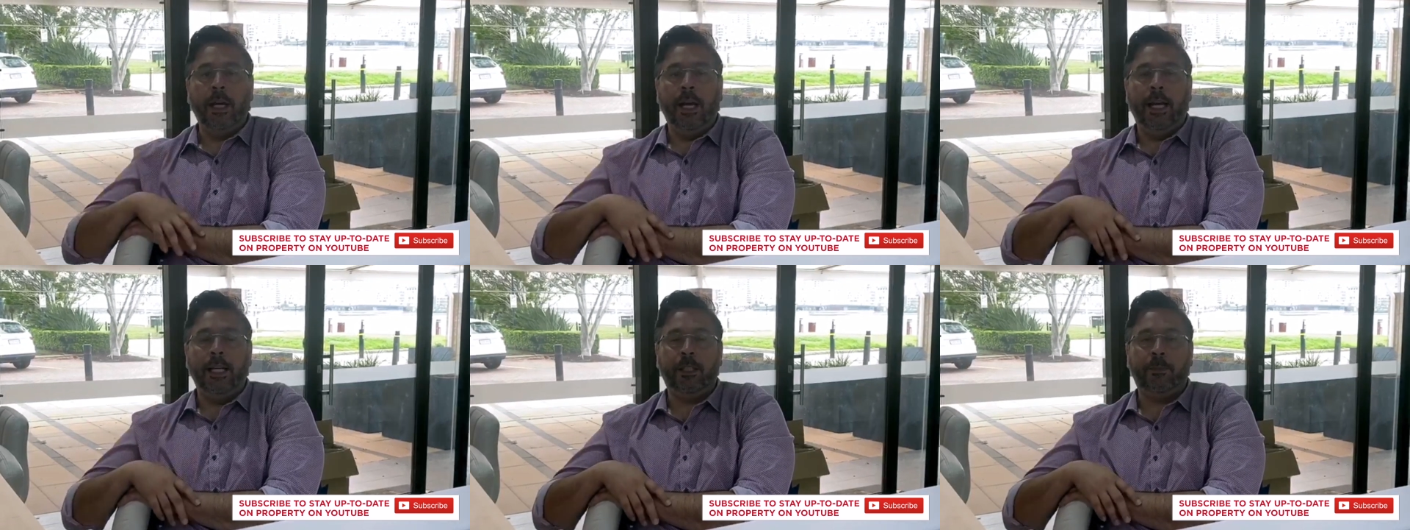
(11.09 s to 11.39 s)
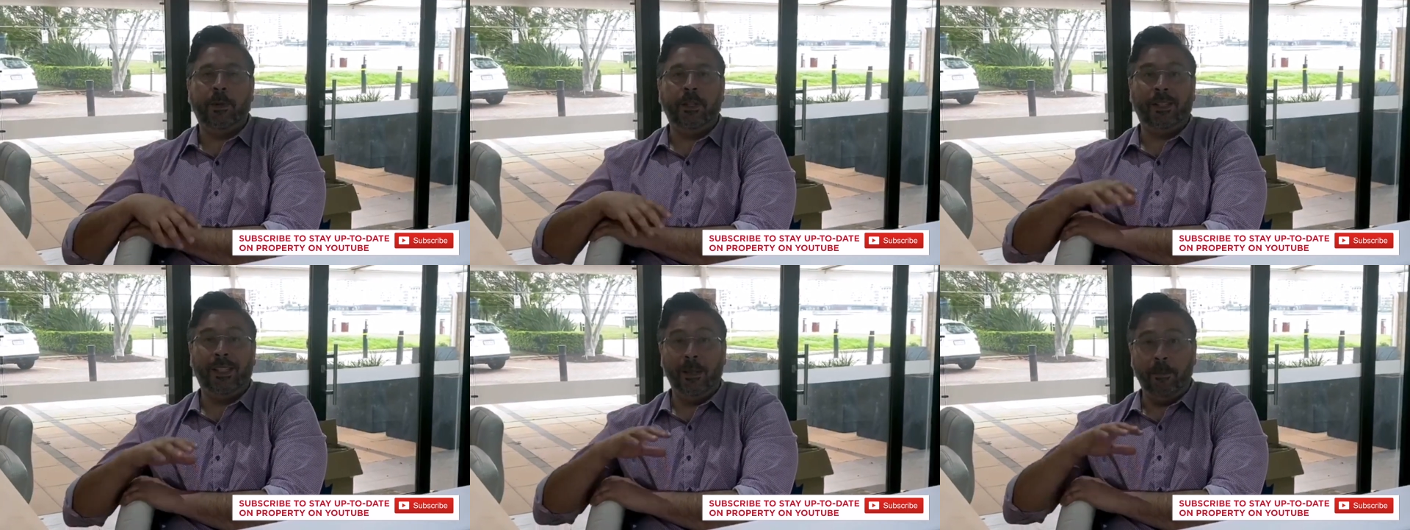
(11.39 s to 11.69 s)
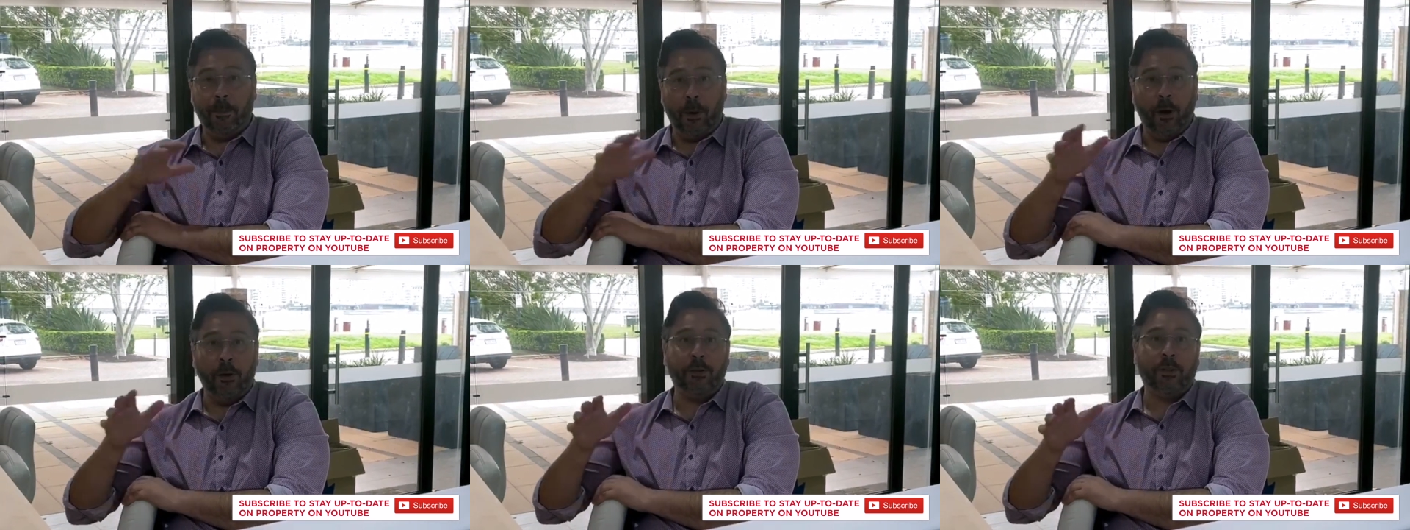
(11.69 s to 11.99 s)
especially
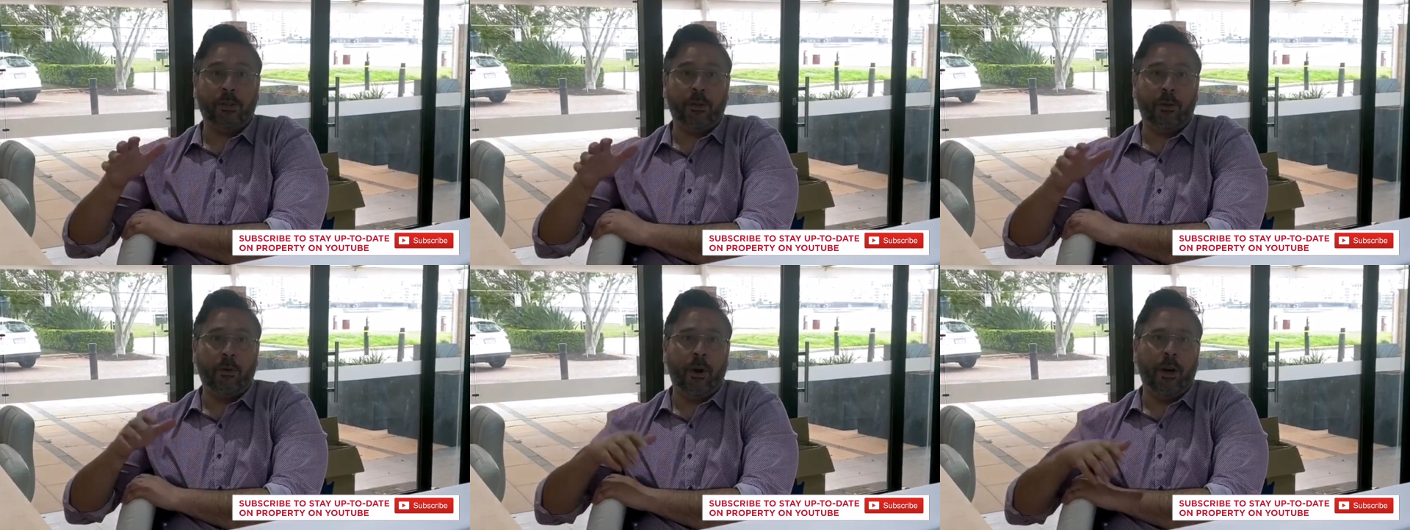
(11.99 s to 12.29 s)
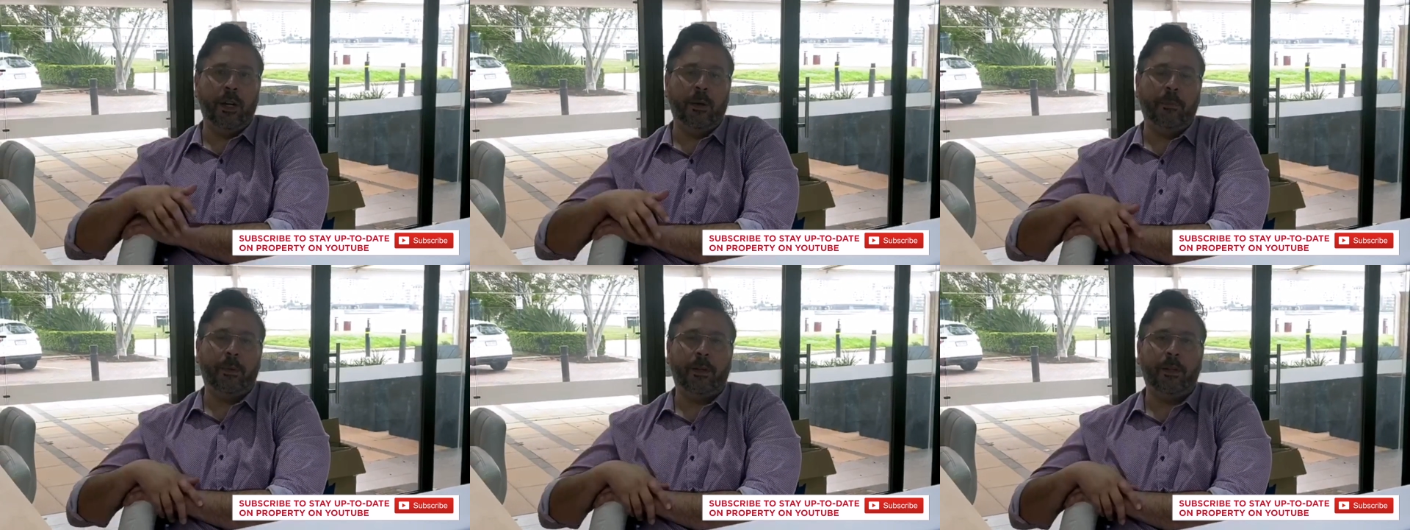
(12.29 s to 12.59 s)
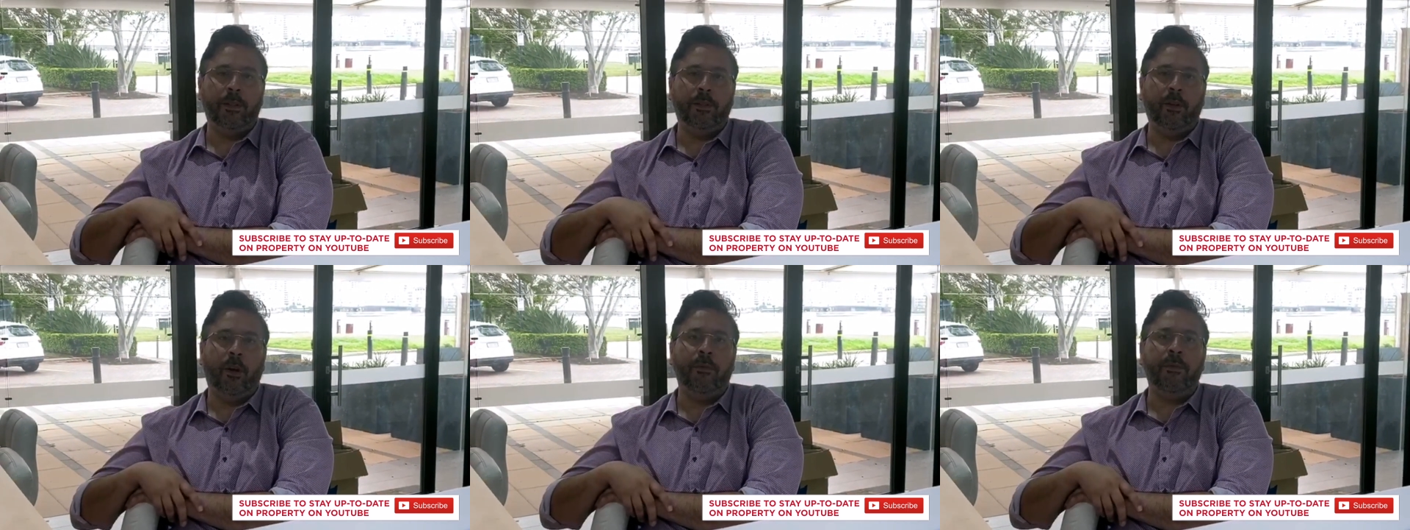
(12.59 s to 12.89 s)
post-Corona,
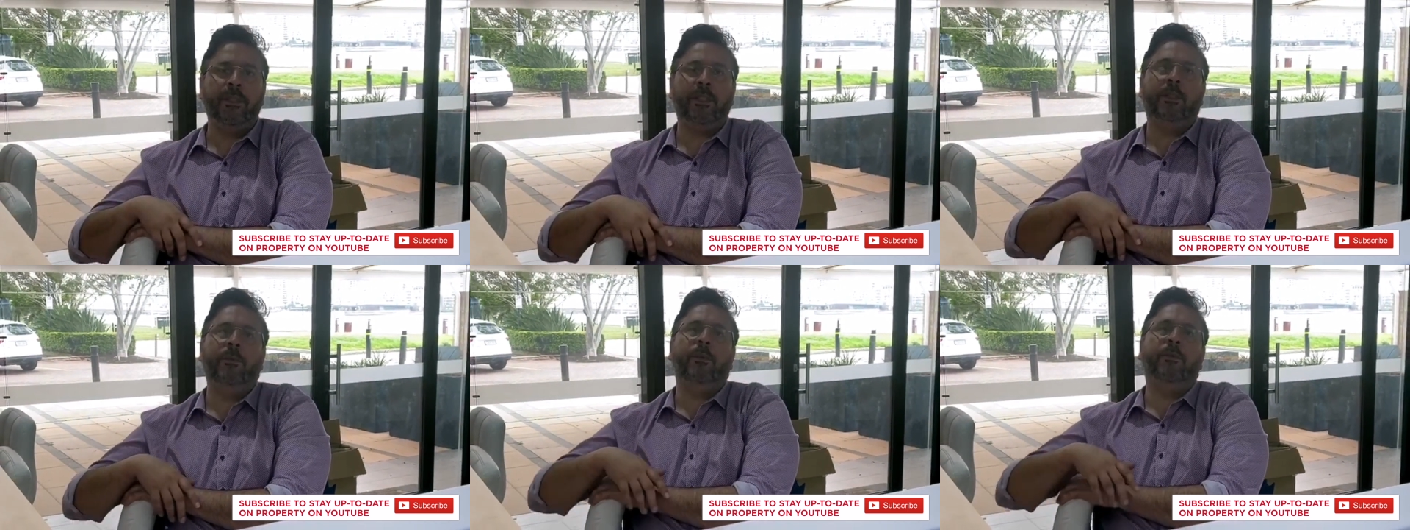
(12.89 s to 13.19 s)
because obviously